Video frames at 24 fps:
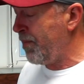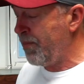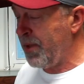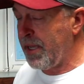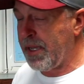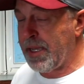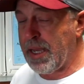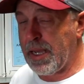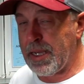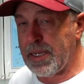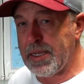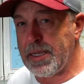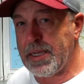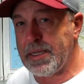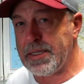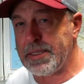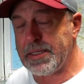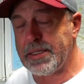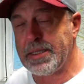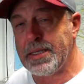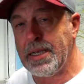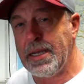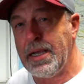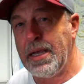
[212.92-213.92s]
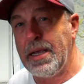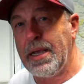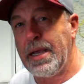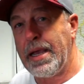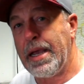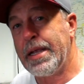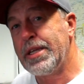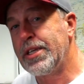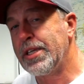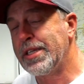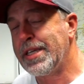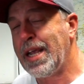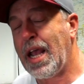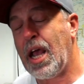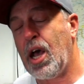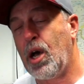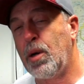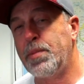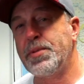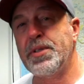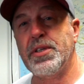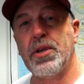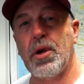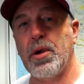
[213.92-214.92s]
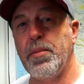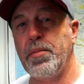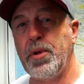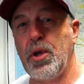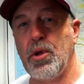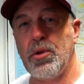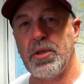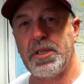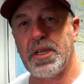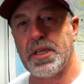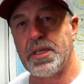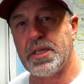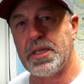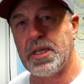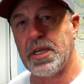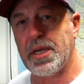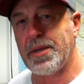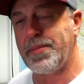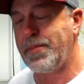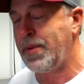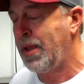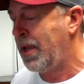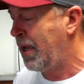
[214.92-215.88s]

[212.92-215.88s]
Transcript: because it just helps their immune system,